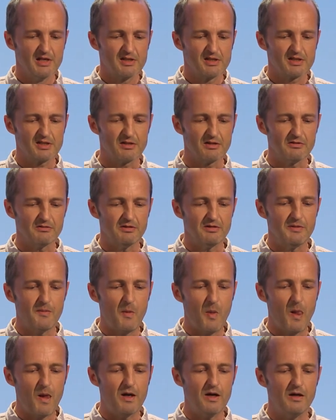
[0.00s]
So
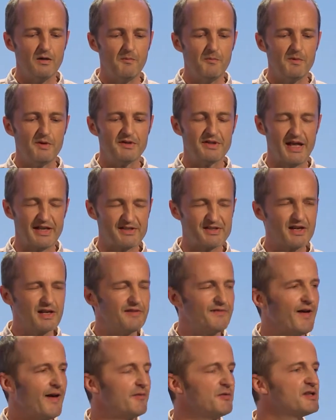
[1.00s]
that's
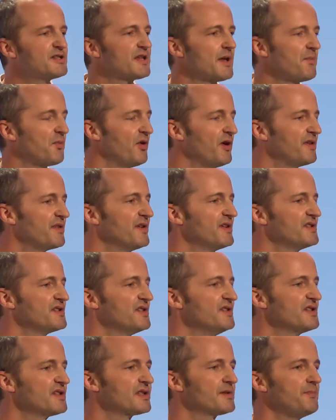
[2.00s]
kind of how we separate things
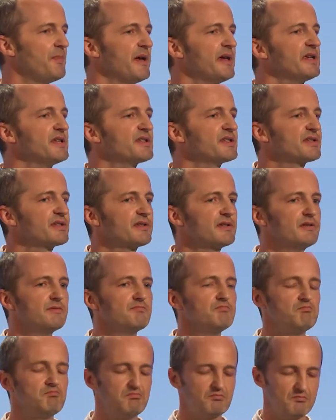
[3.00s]
in space,
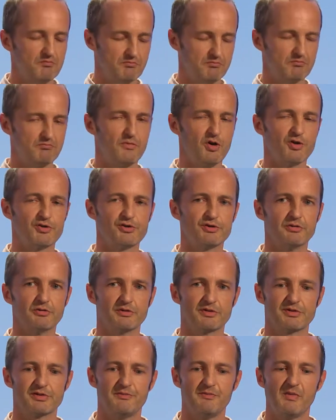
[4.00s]

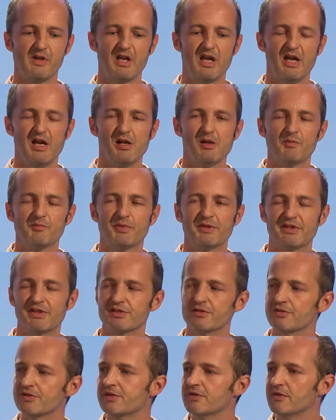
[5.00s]
modules. But
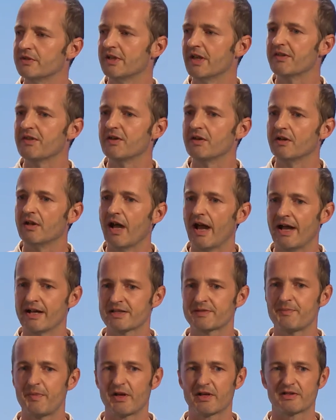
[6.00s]
there's also another
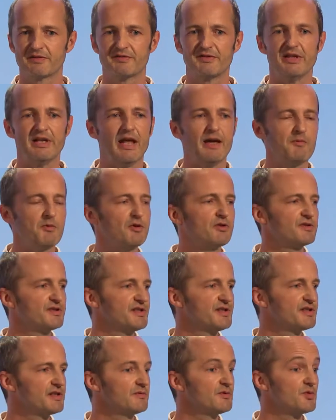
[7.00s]
aspect of dynamical
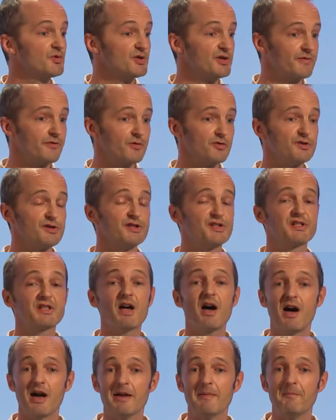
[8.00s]
systems, which of course is
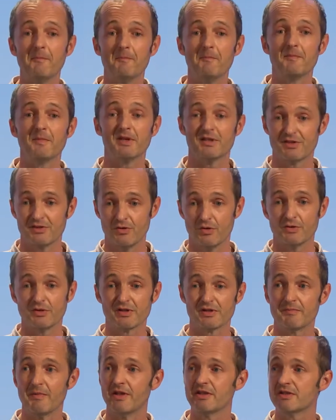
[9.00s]
time, as
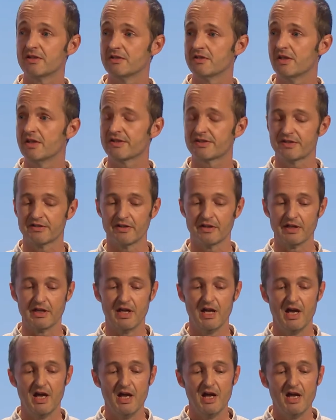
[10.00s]
Jonas mentioned yesterday.
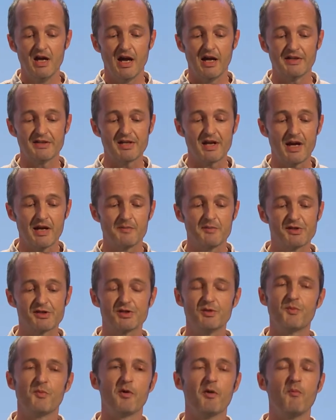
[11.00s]
And time is
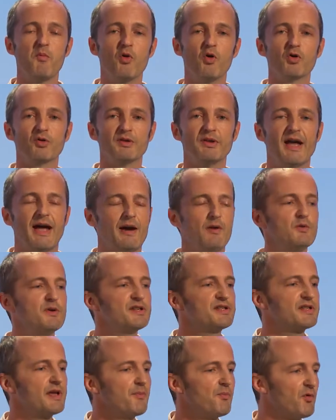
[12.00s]
super important. How we
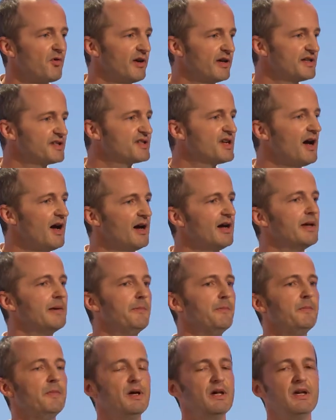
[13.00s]
separate
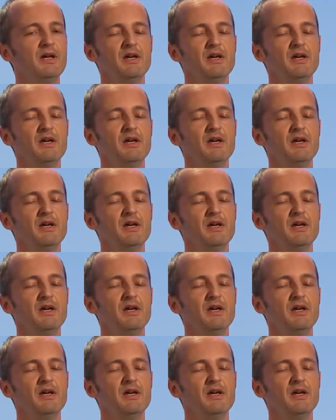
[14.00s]
time